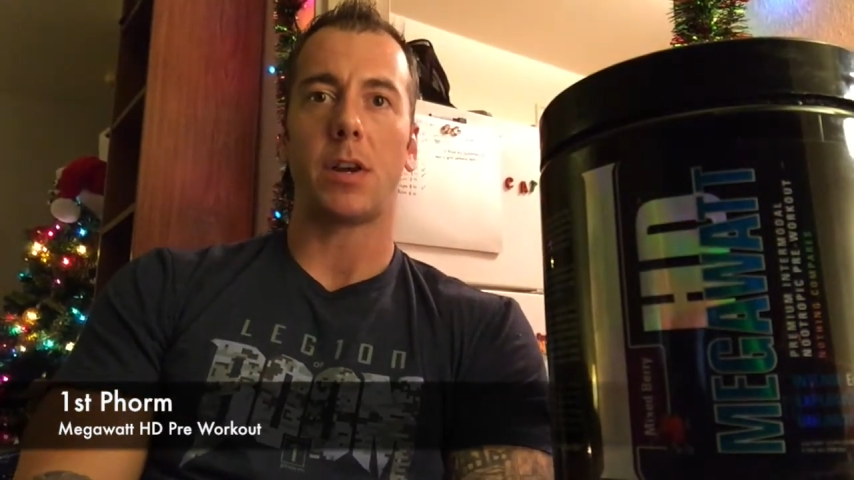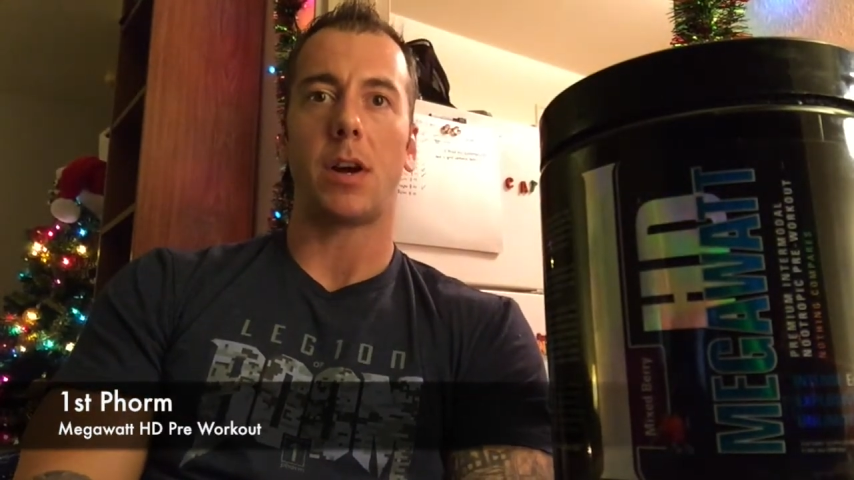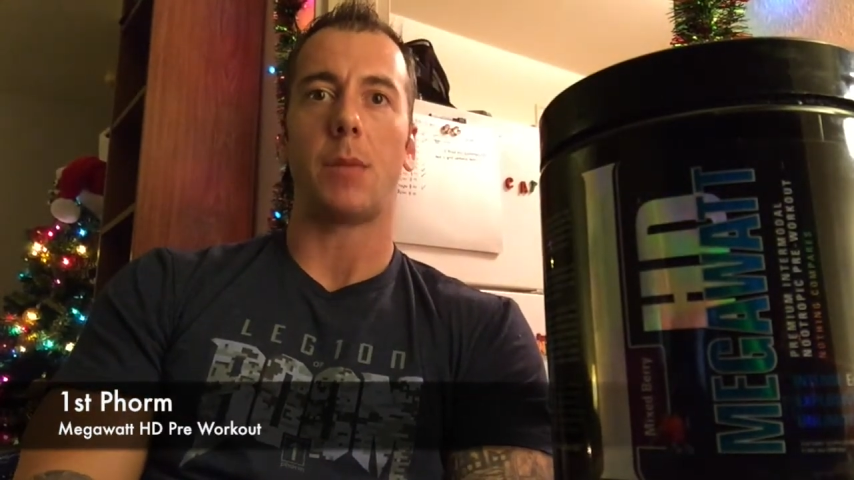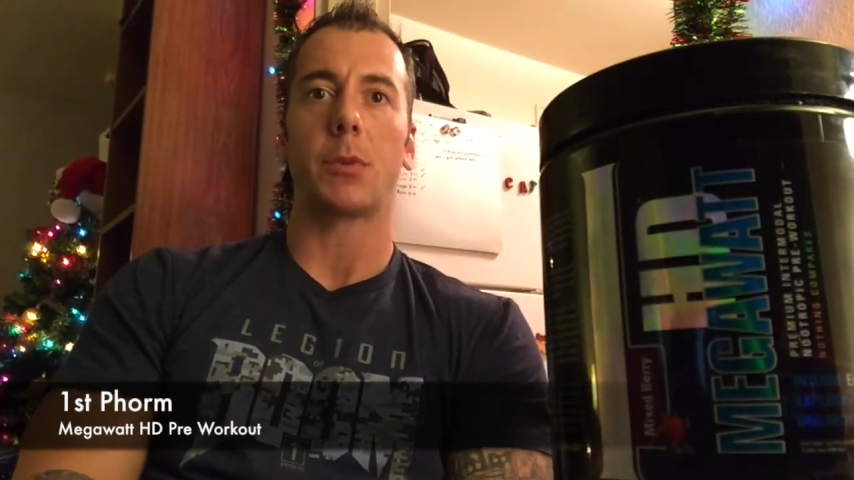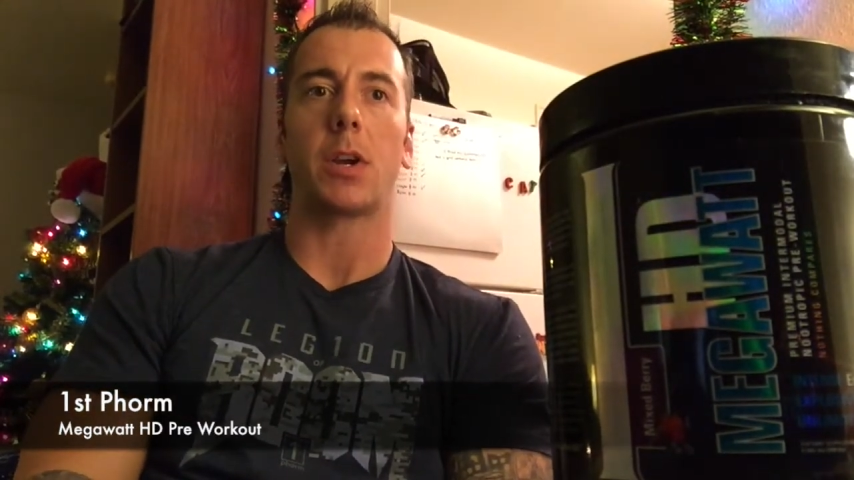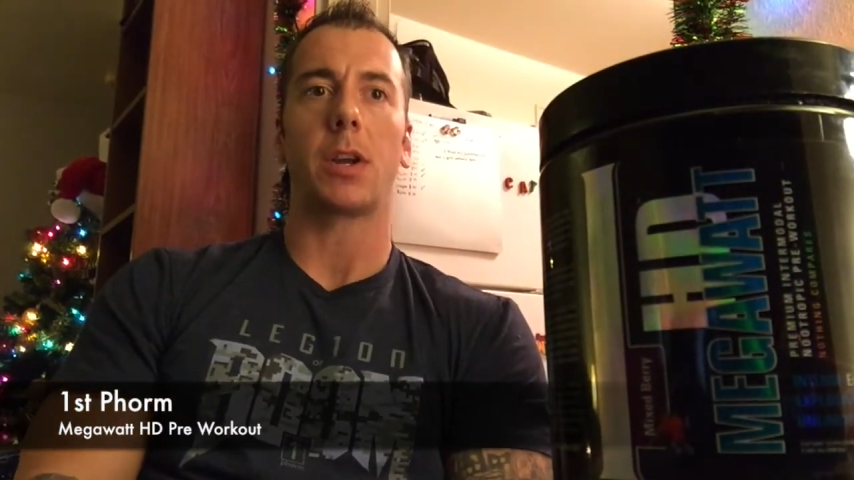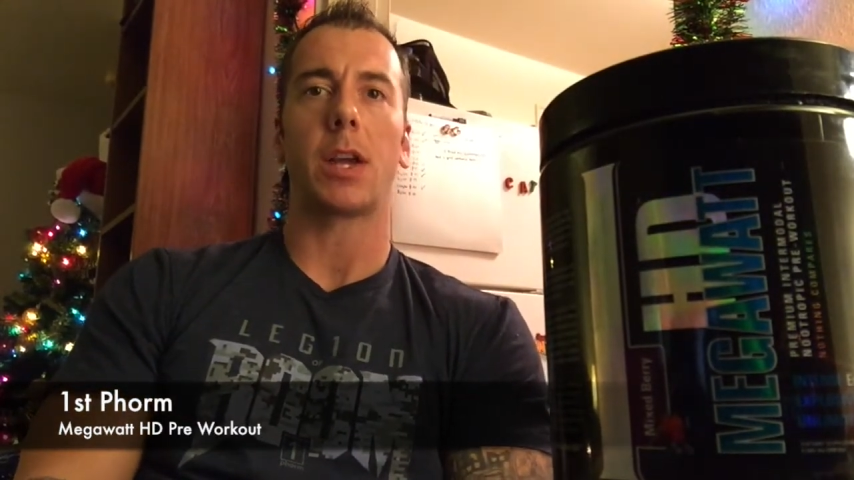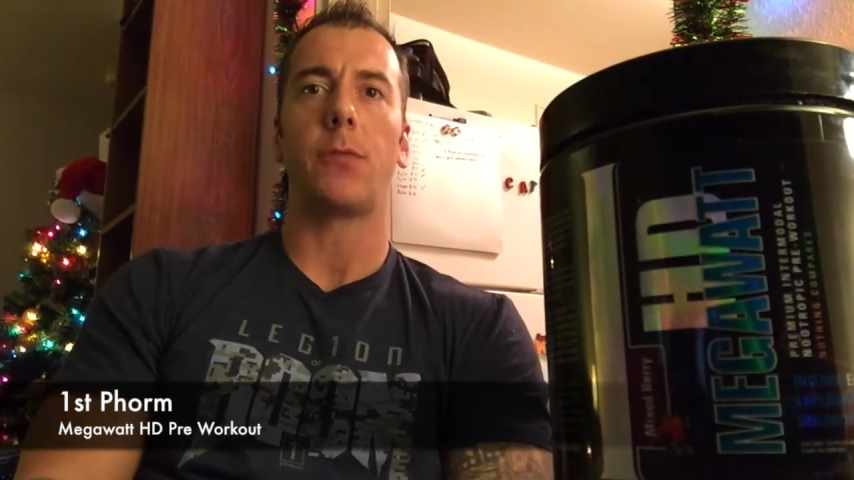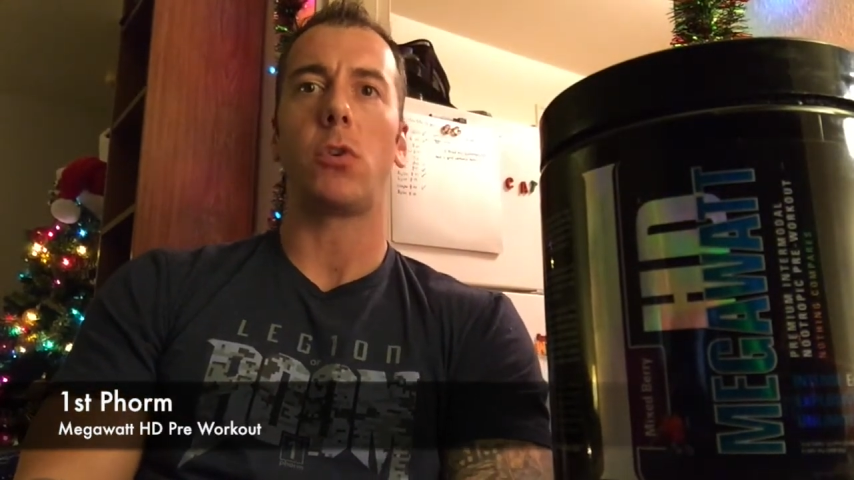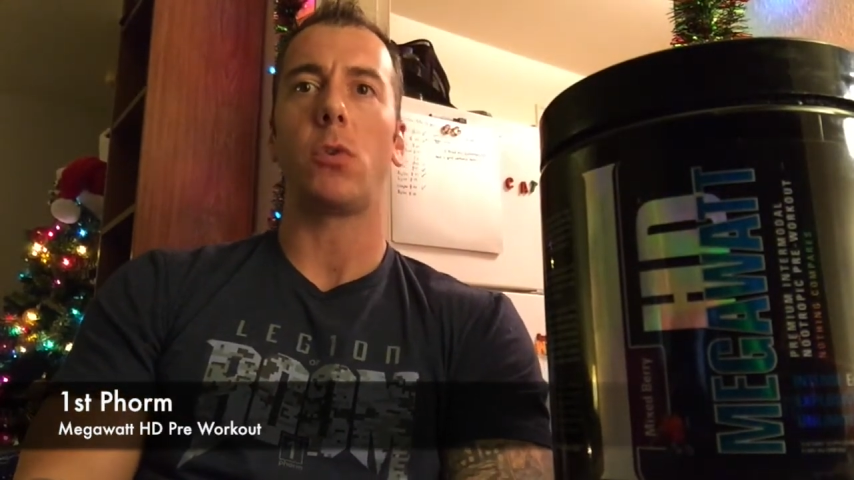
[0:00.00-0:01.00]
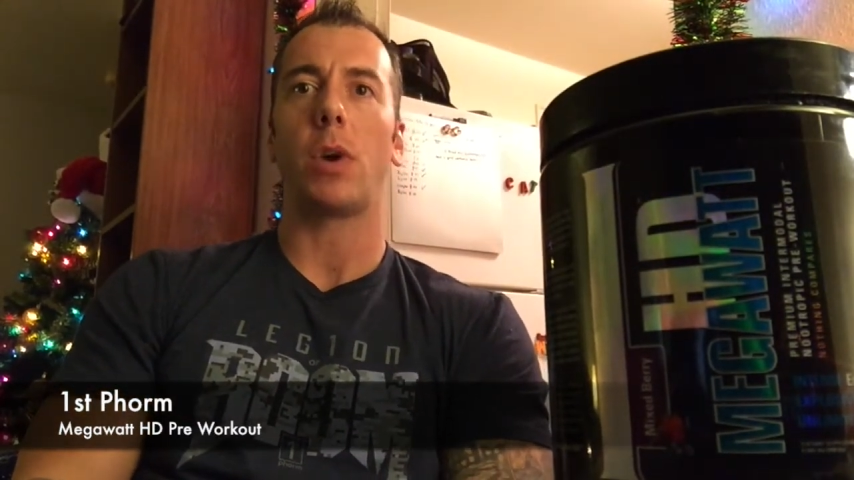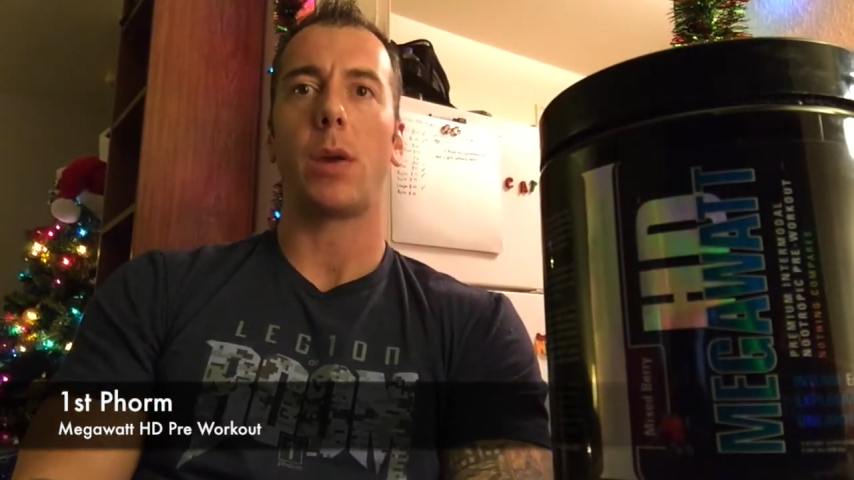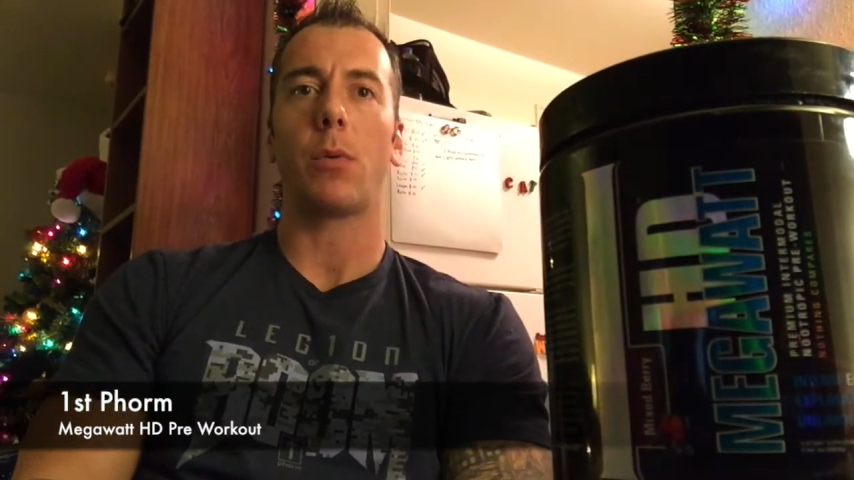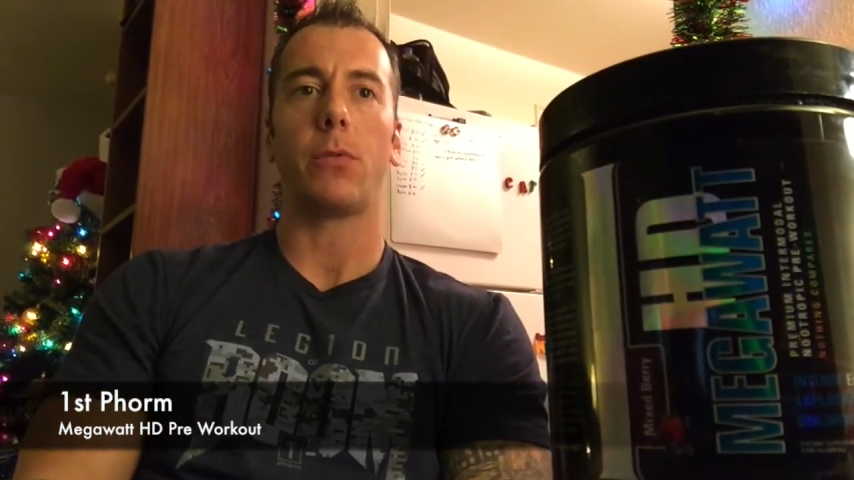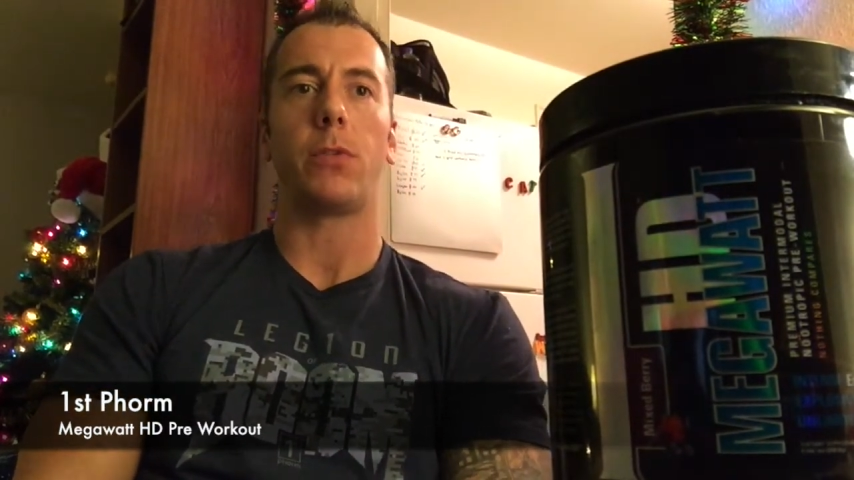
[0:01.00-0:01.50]
I'm going to give you a
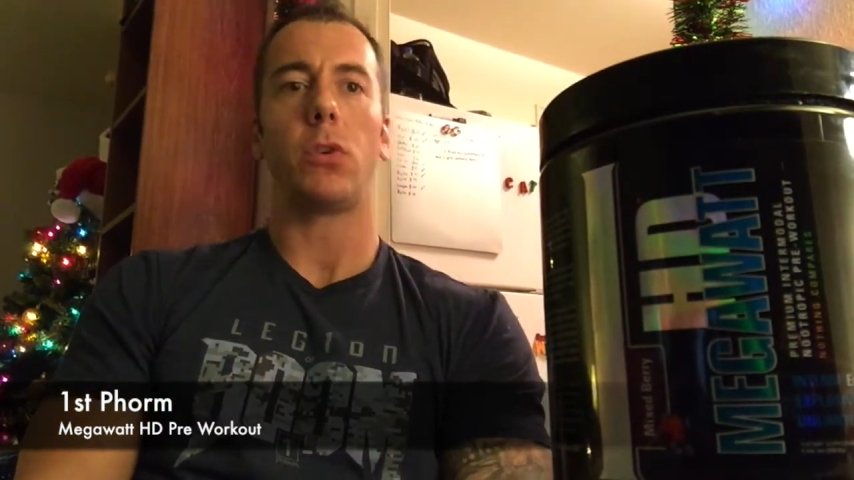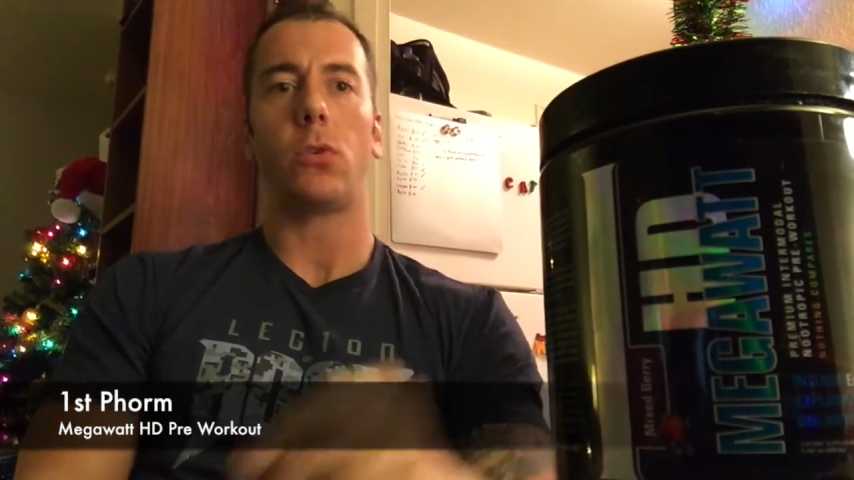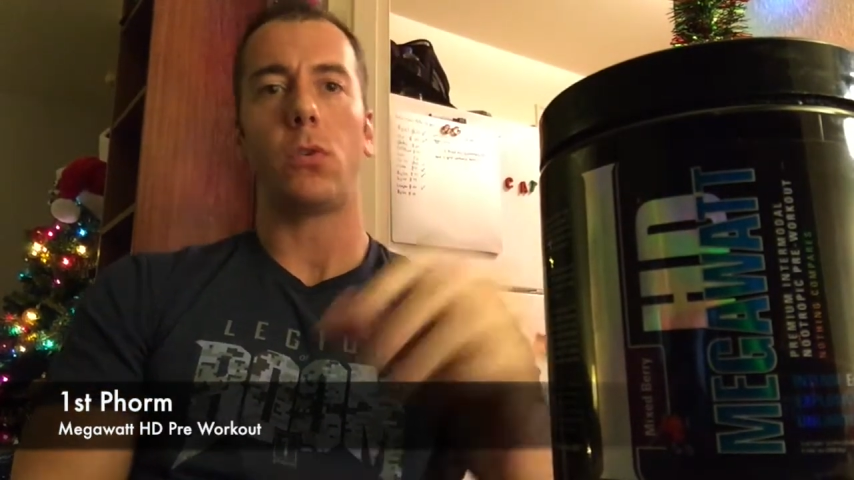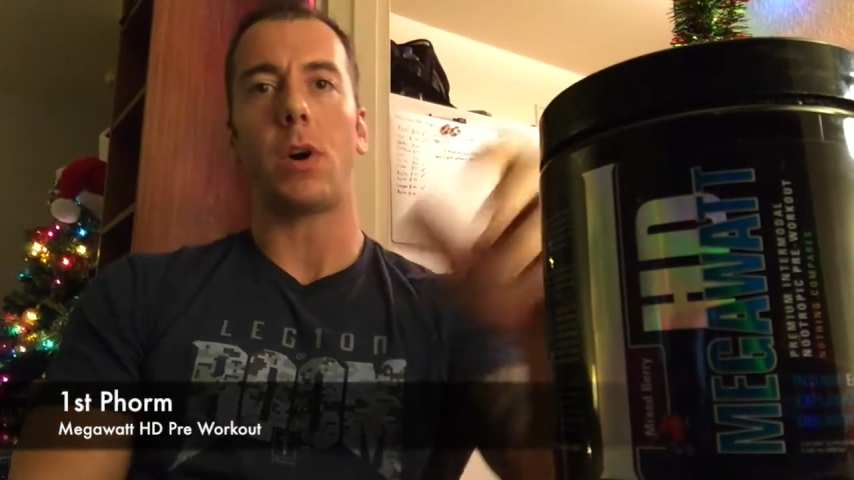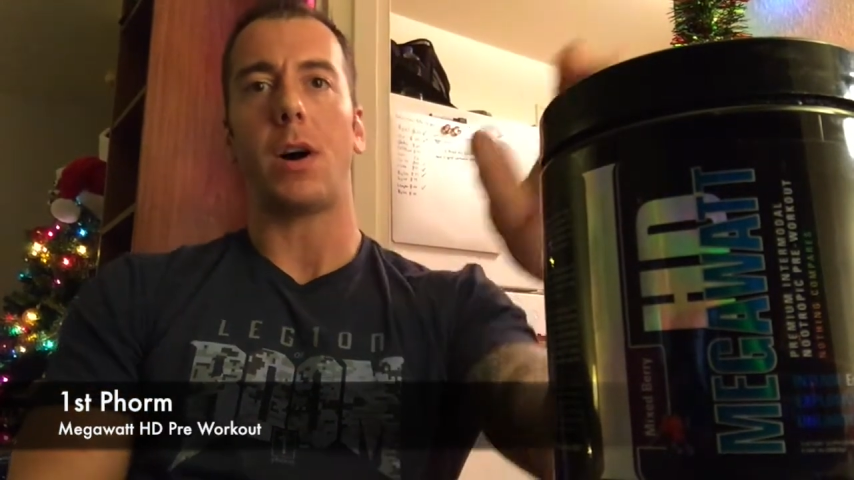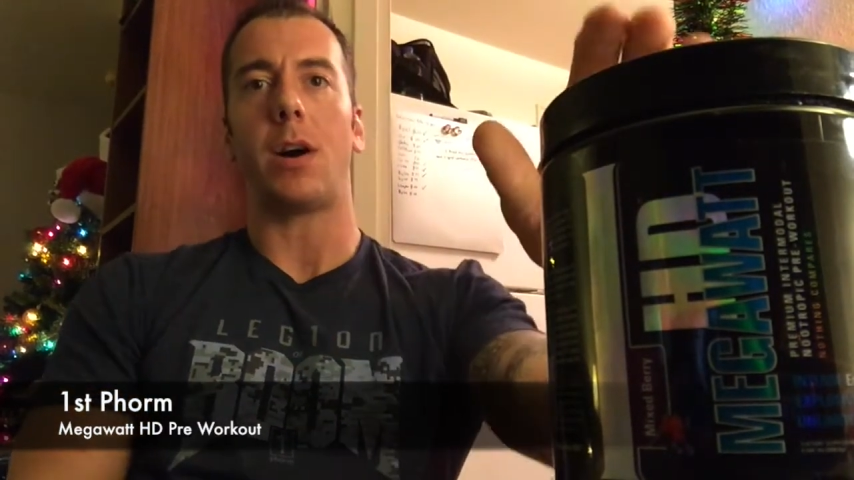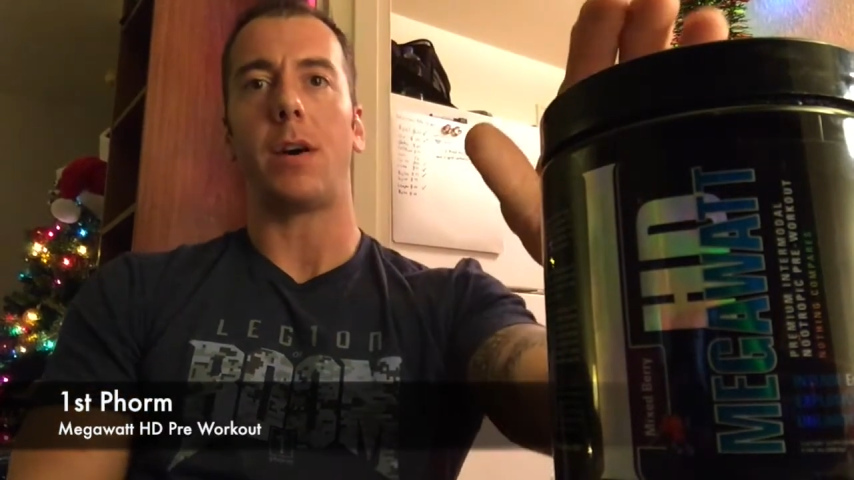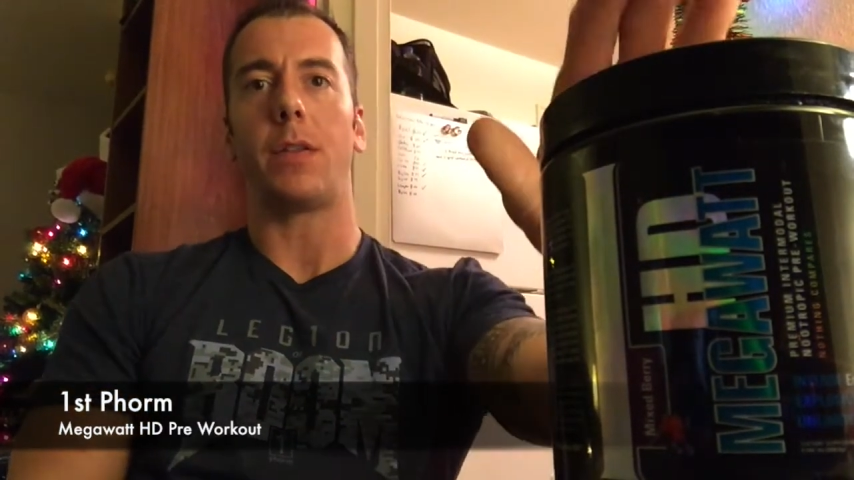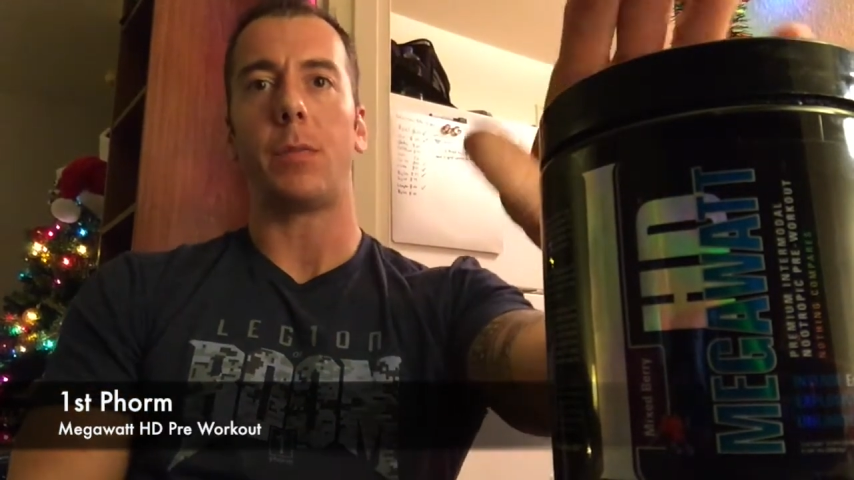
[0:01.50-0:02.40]
review on the